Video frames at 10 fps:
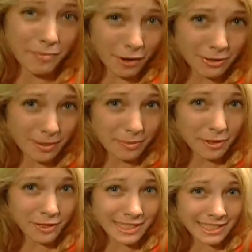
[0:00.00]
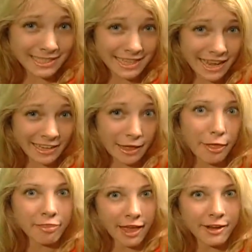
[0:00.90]
most people looked in this tank,
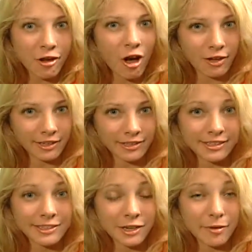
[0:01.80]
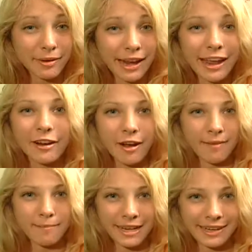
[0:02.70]
they'd call an exterminator
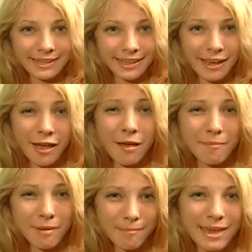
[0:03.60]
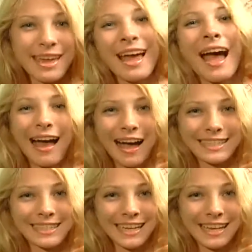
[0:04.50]
immediately. But me, I
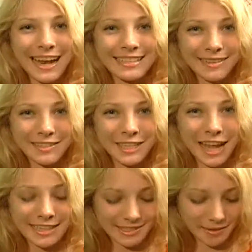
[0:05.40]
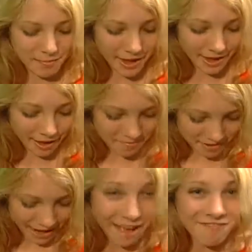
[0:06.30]
see it as a chance to pick up
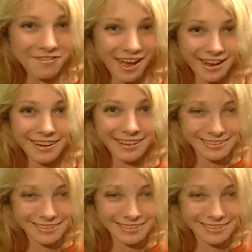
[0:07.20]
and have fun.